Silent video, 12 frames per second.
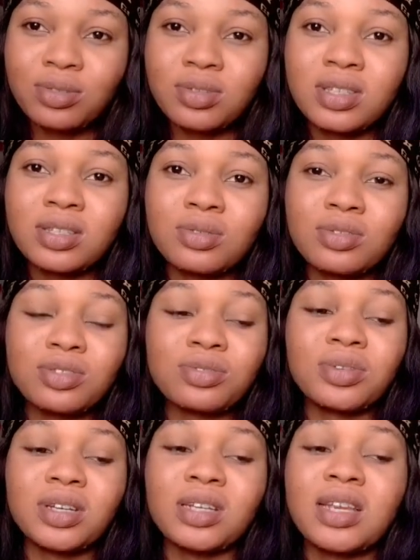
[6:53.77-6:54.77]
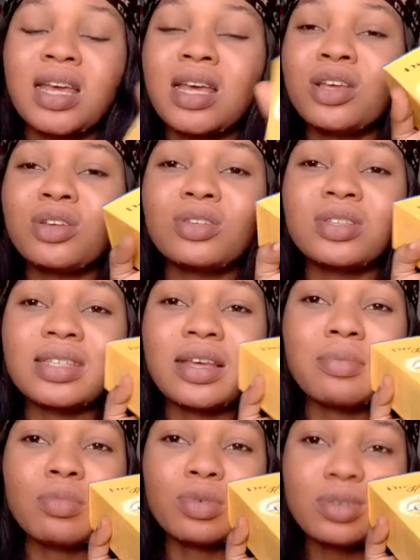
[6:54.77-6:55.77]
So this sunscreen is
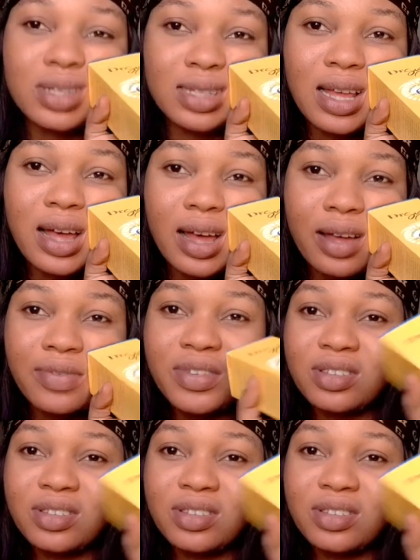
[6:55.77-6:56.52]
a must-have.